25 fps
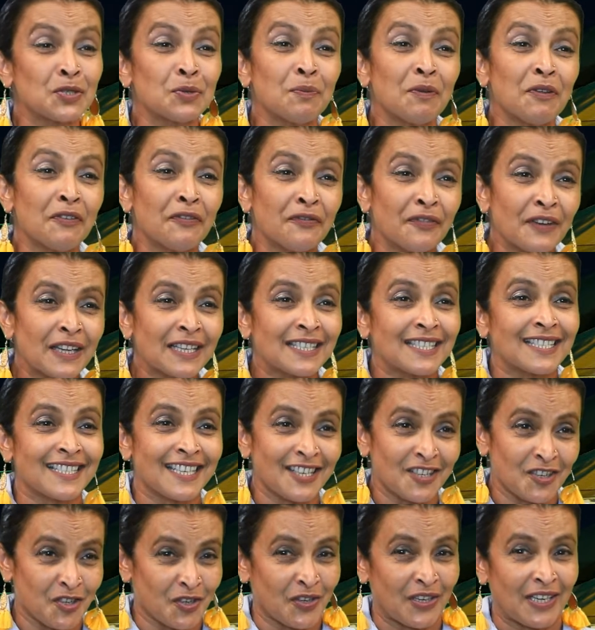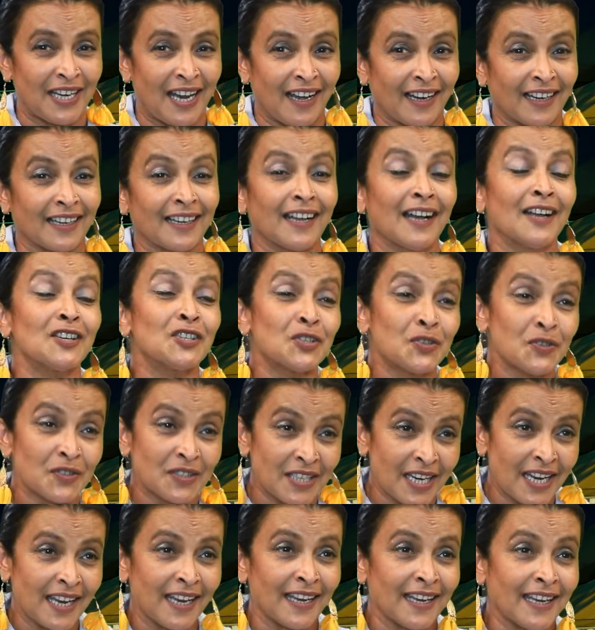to be fixed in Sri Lanka
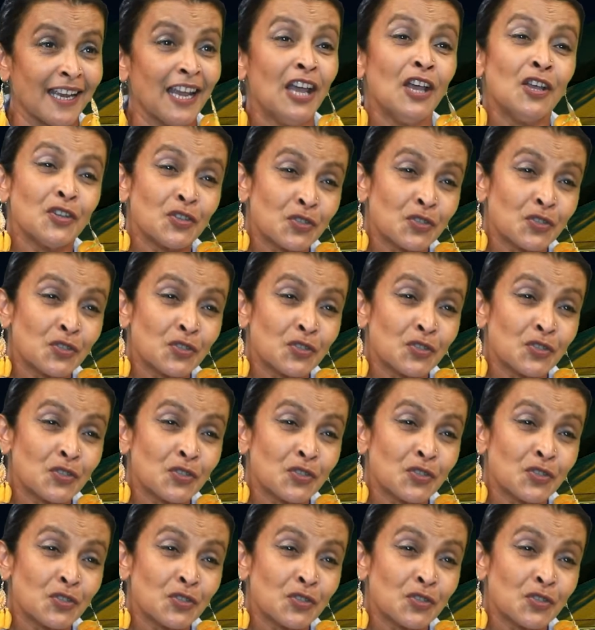today